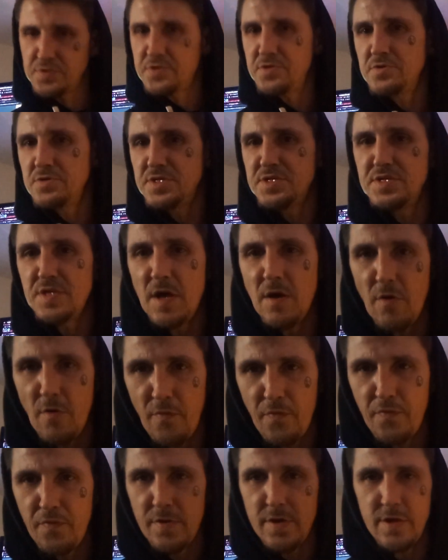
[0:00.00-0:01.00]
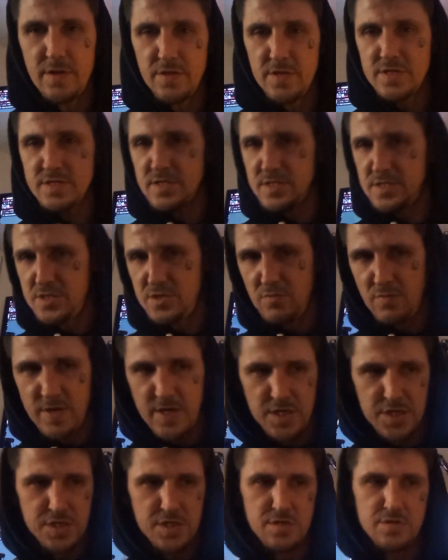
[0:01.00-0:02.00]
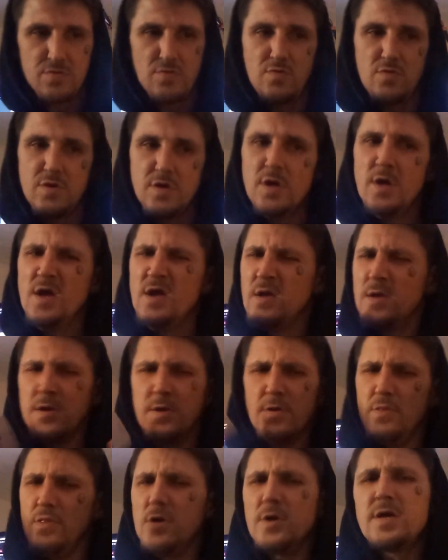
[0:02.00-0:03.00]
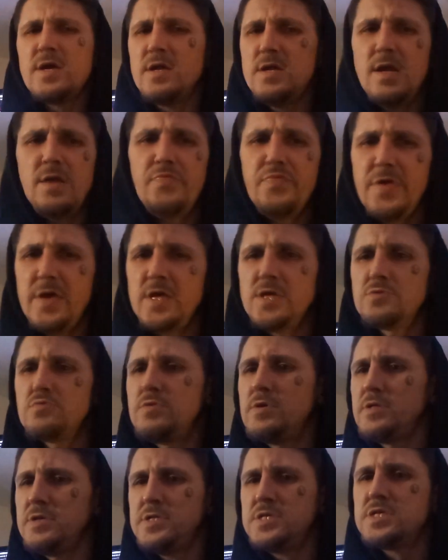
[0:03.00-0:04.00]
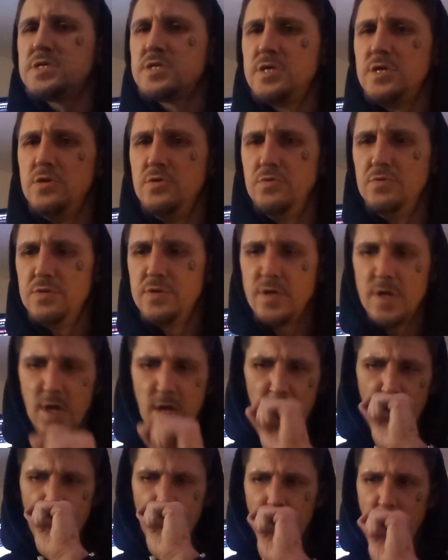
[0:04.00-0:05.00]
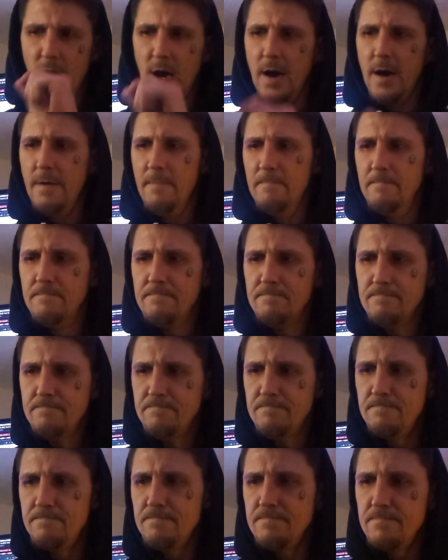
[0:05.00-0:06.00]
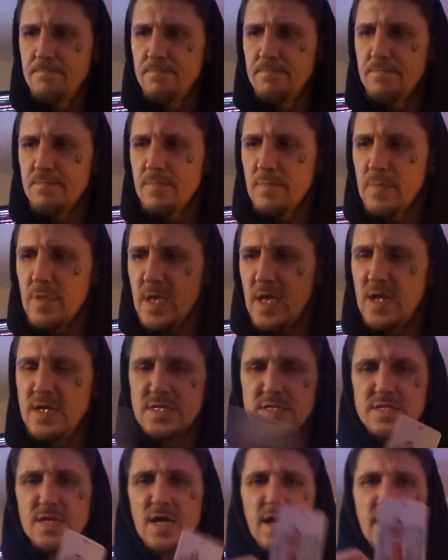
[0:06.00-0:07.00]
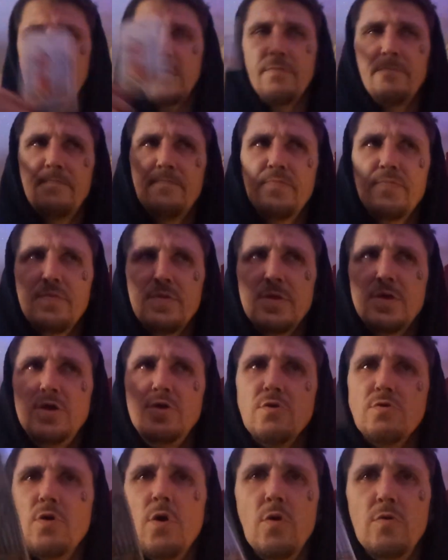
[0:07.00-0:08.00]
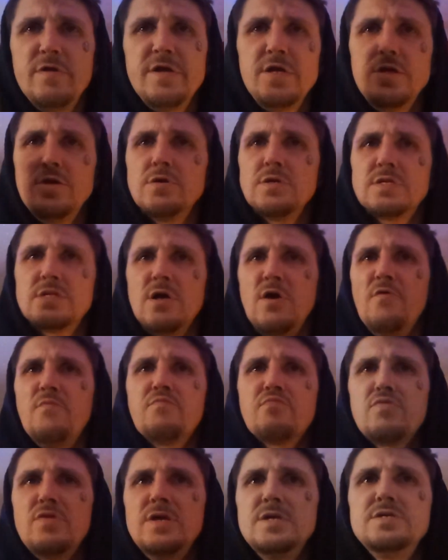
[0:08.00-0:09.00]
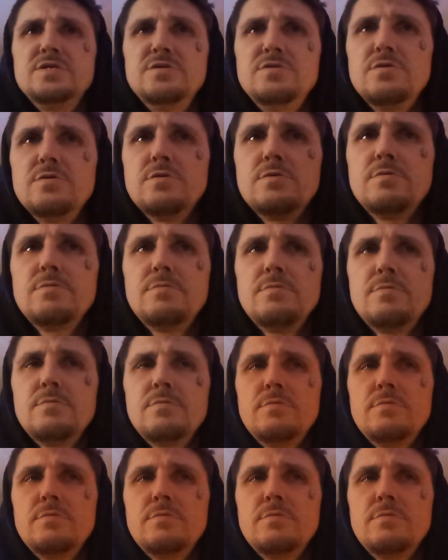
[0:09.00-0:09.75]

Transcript: with yourself in the situation, or you're looking at things really skewed, and it's like, you're holding yourself prisoner.